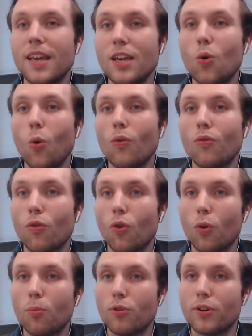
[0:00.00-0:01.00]

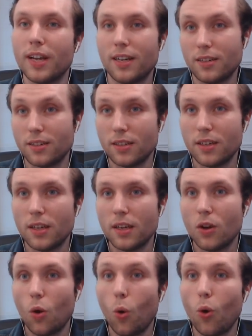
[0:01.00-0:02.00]
overall predicted
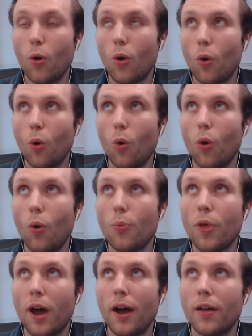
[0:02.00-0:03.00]

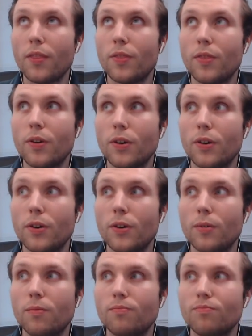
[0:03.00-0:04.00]
that
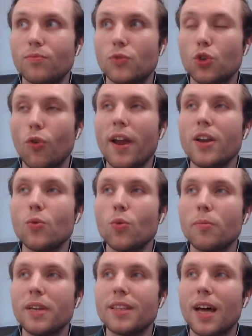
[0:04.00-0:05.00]
the trend
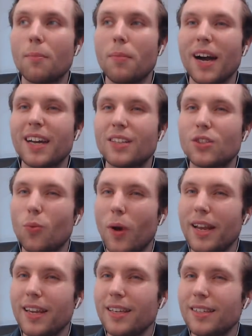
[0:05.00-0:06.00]
will mean that by
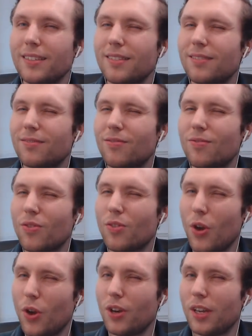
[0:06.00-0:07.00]

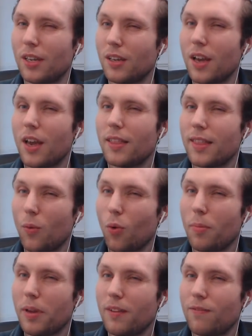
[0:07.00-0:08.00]
2030, there
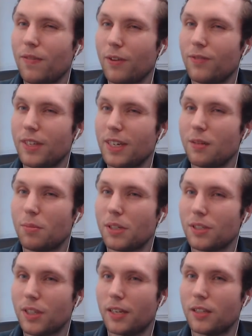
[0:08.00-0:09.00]
will be
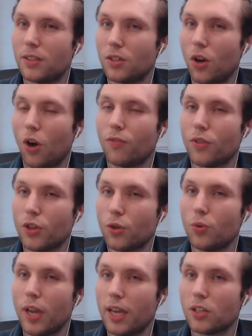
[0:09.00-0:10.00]
15% of the
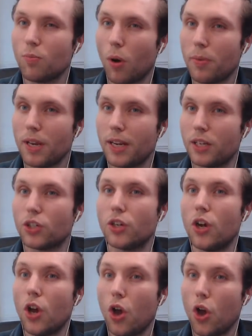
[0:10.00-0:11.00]
UK's
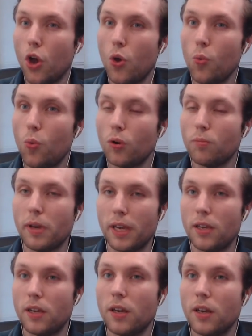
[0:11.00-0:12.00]
population who will
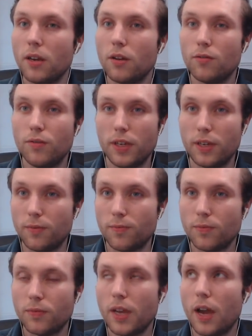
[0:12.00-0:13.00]
be vegan.
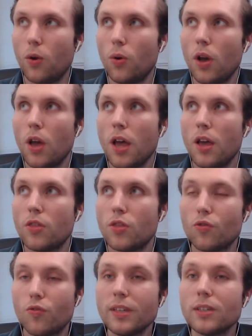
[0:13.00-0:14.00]
Now,
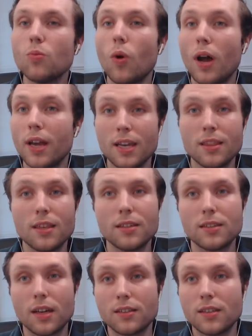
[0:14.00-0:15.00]
the reason why he
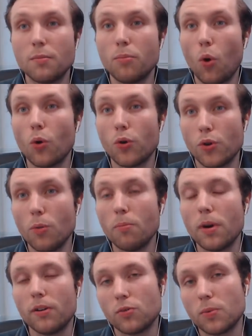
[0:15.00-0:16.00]
thinks that's an important
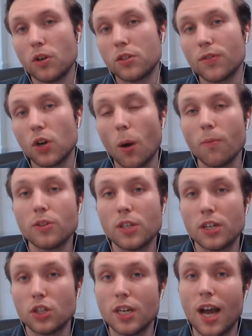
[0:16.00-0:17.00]
number is because of a
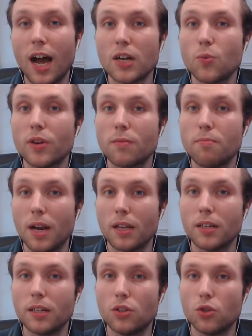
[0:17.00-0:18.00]
conversation he had with
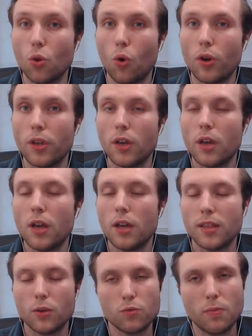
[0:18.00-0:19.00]
Melanie Joy. I
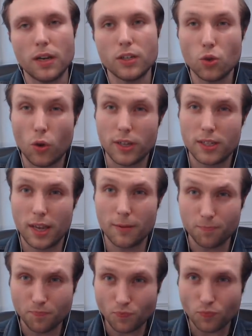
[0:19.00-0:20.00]
think it was Melanie Joy. He said
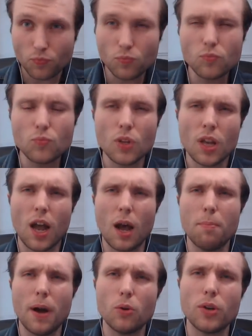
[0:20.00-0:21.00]

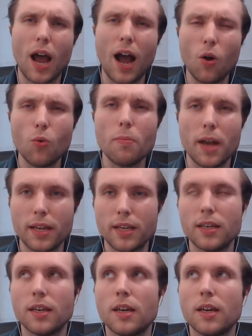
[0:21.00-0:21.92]
about how many